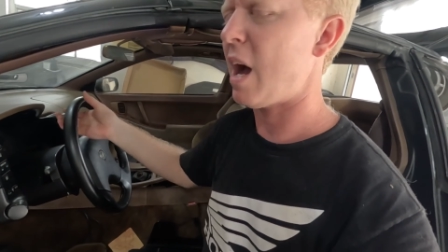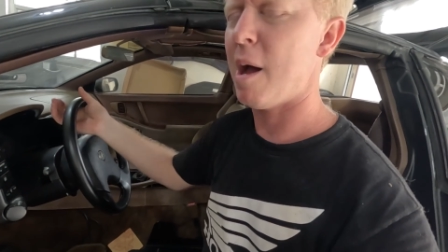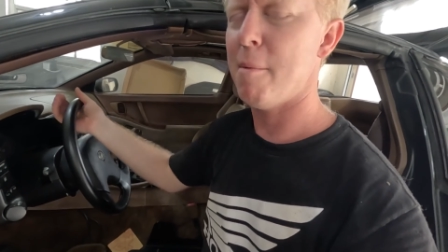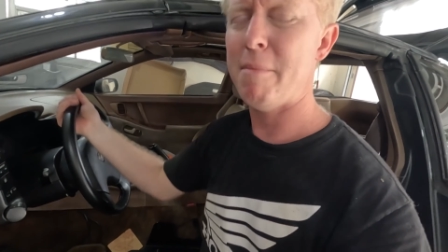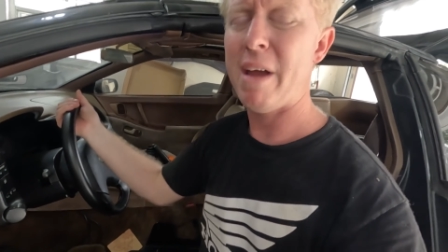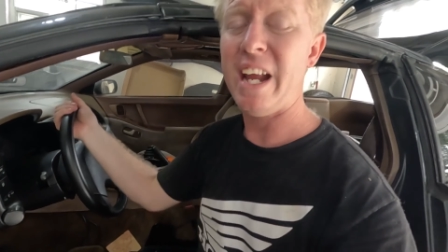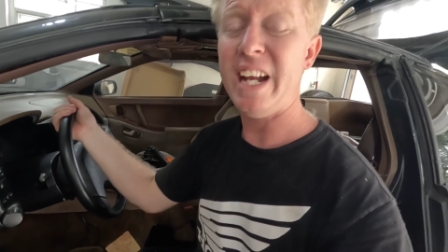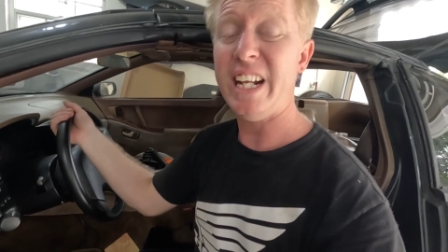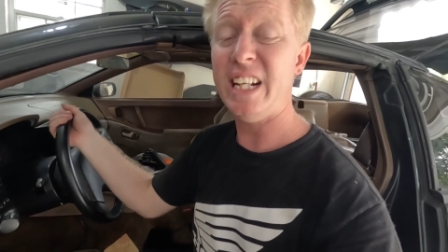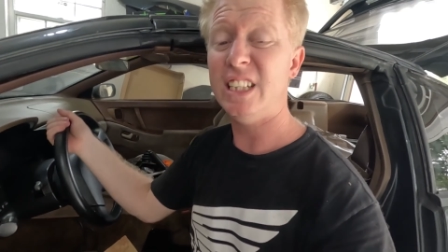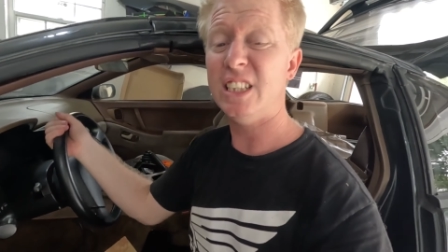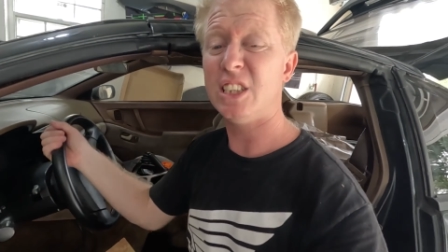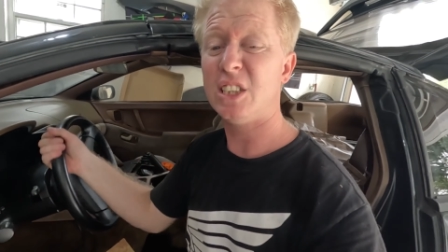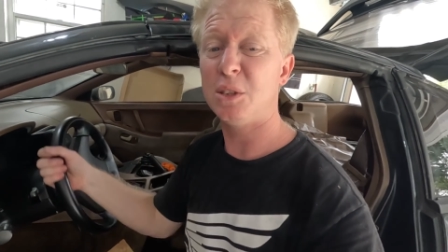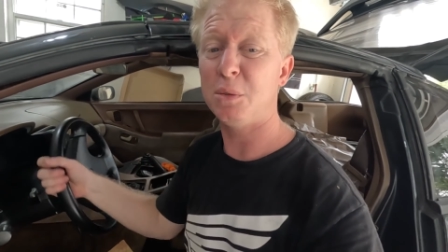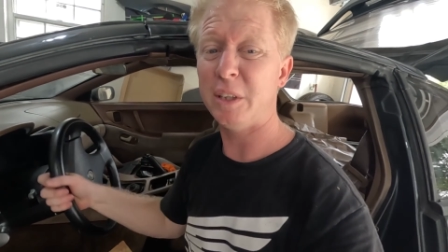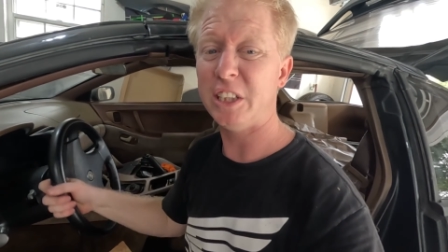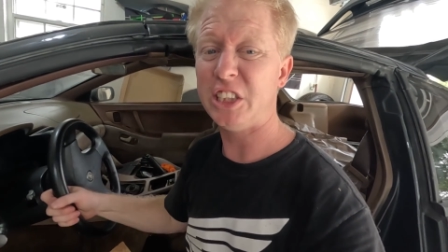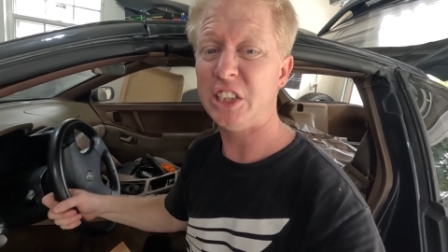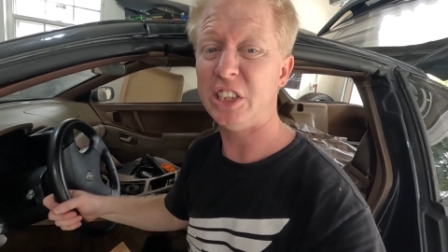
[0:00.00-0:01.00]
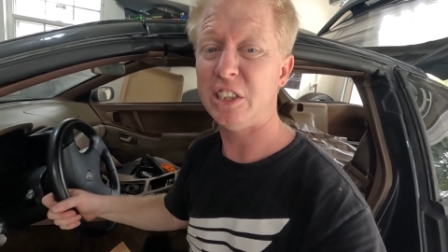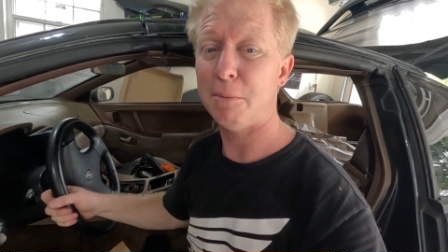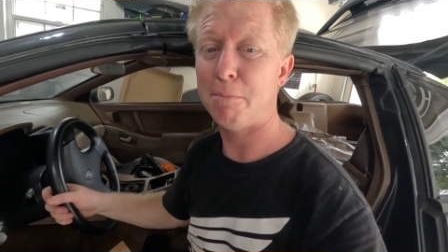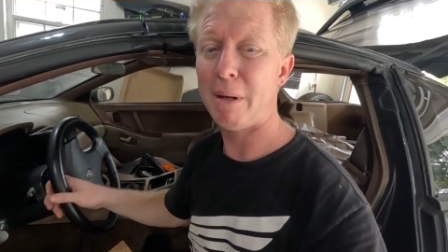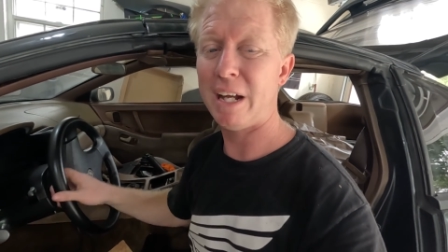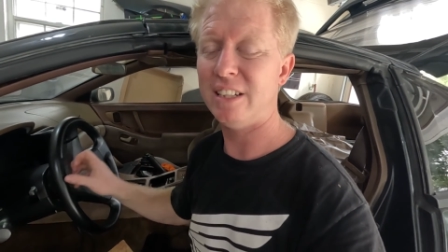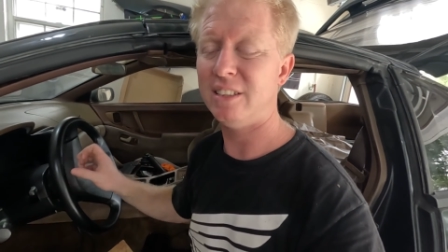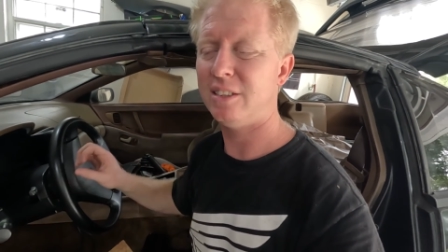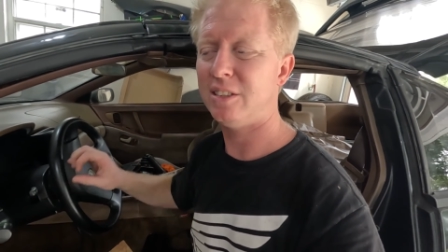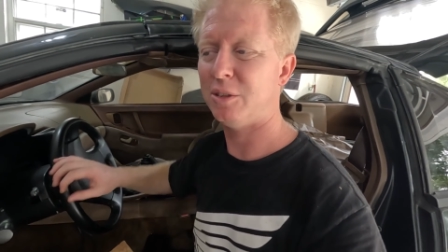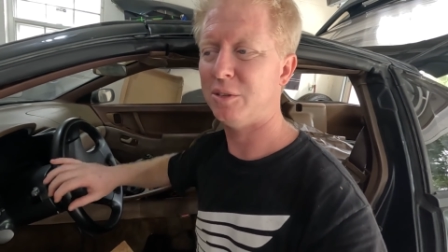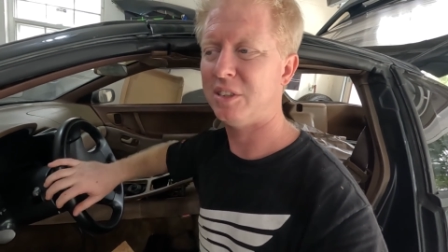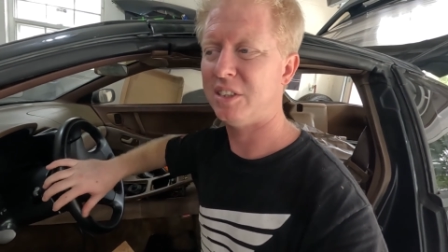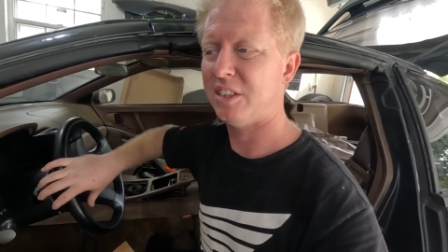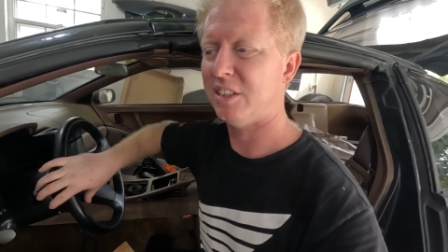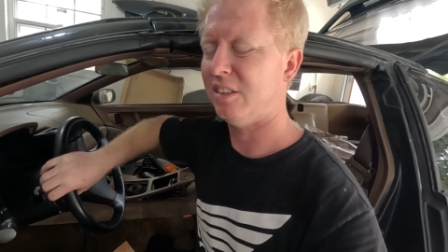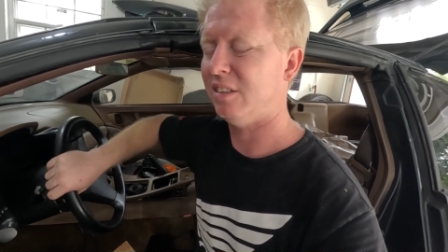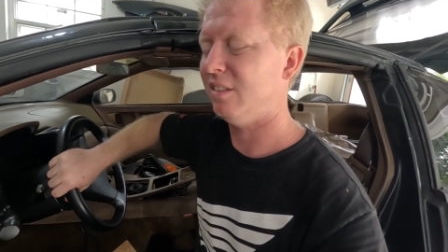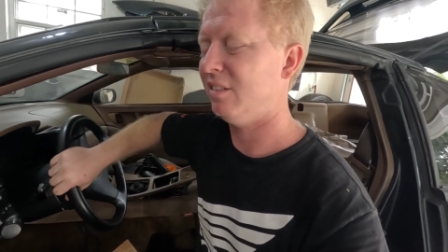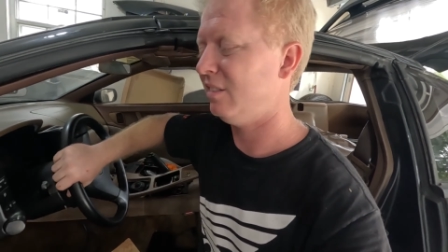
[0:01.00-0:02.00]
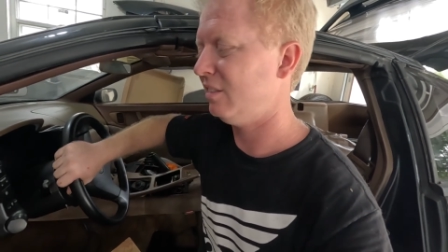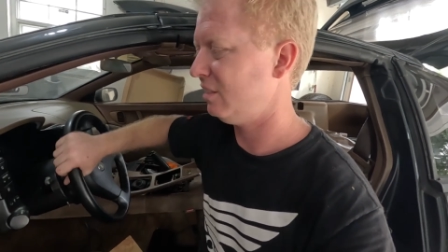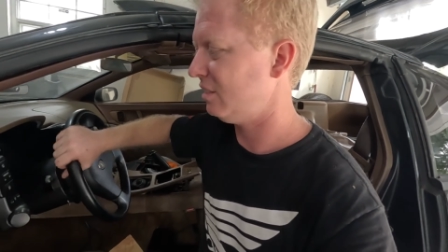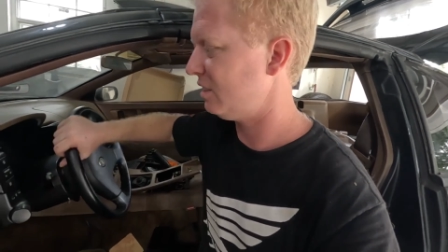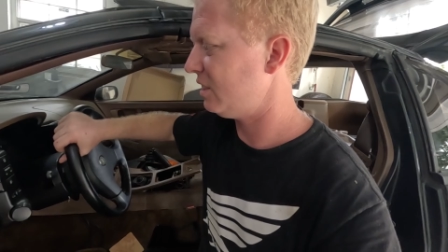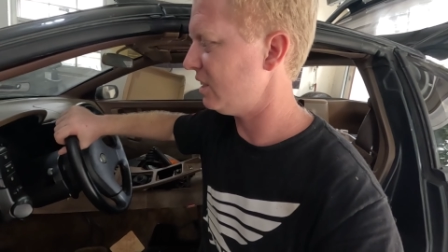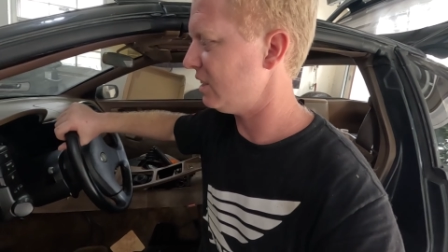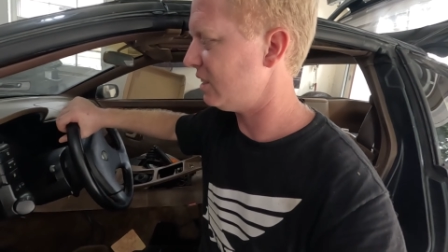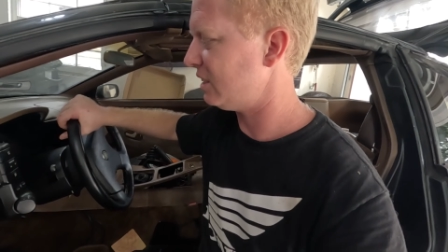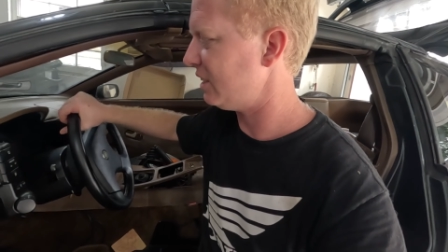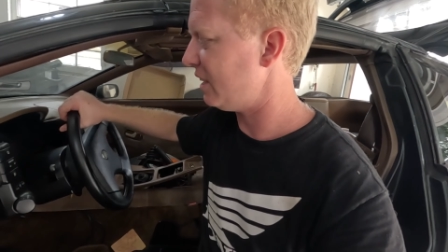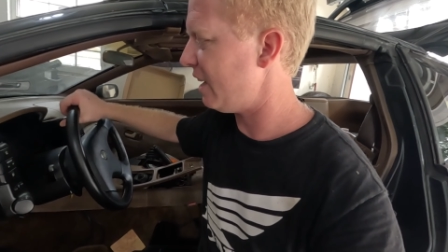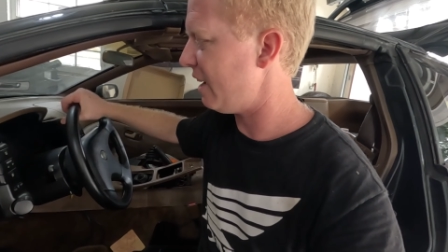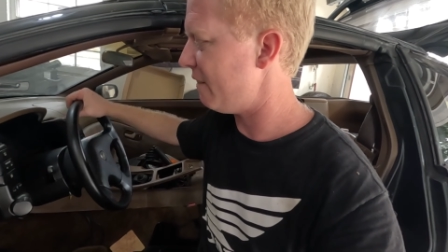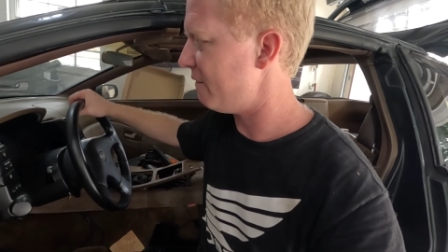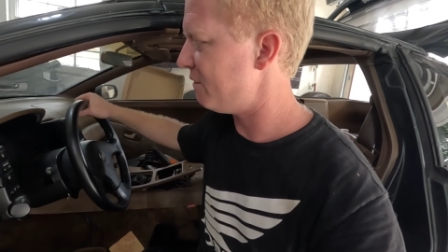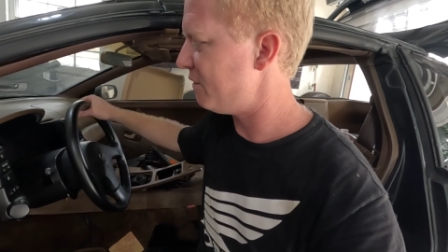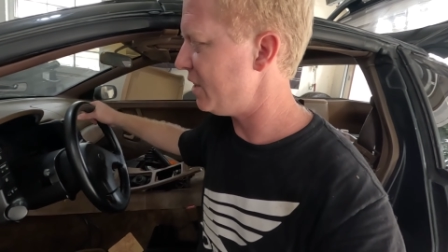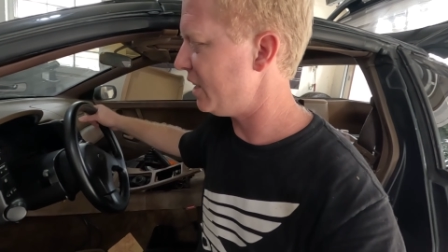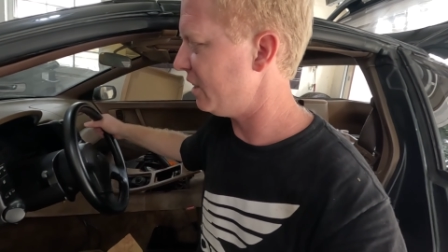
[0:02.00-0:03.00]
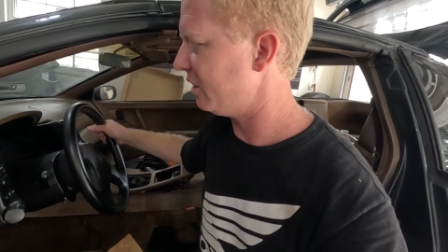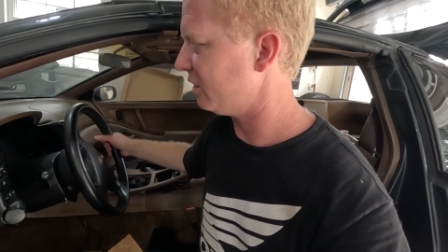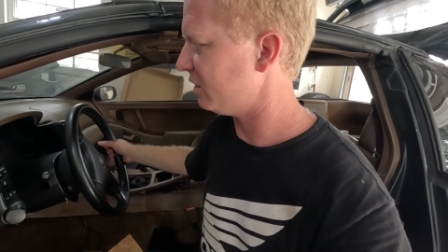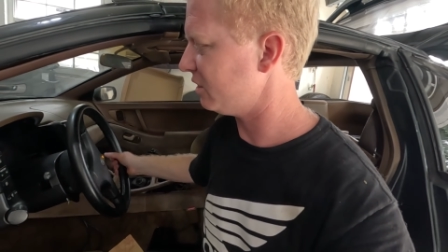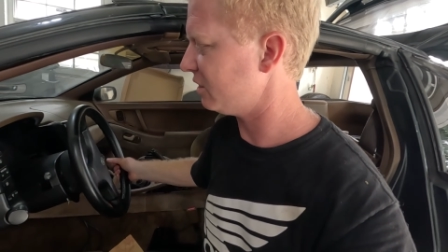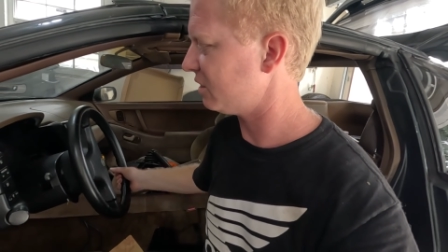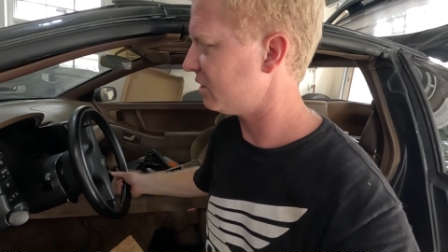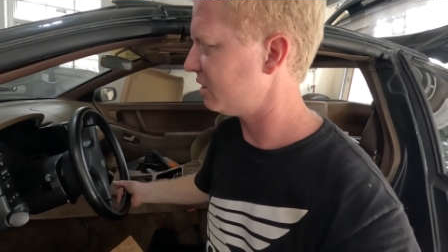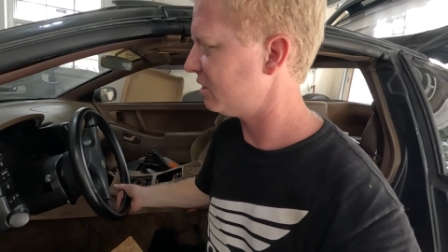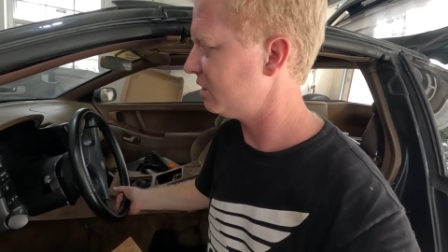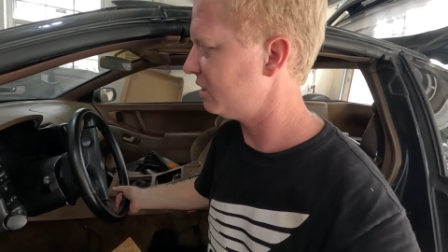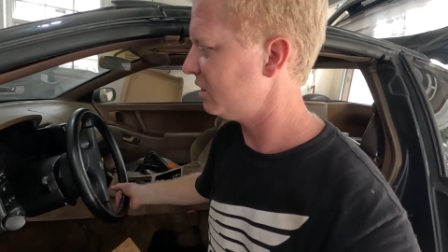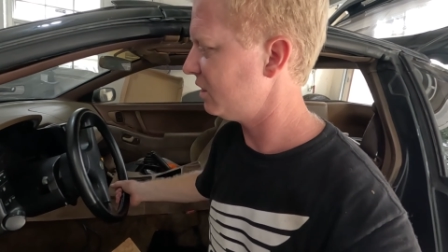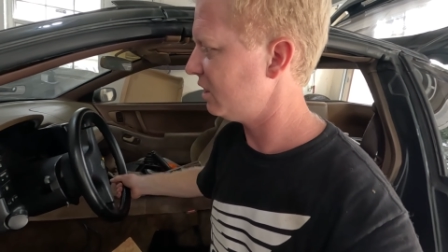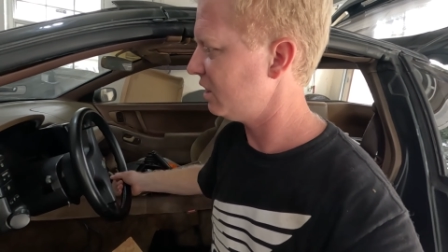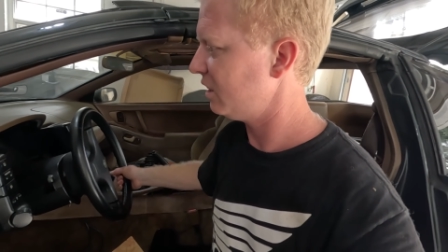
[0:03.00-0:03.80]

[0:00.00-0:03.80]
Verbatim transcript: I may need to switch to Pentosin because it feels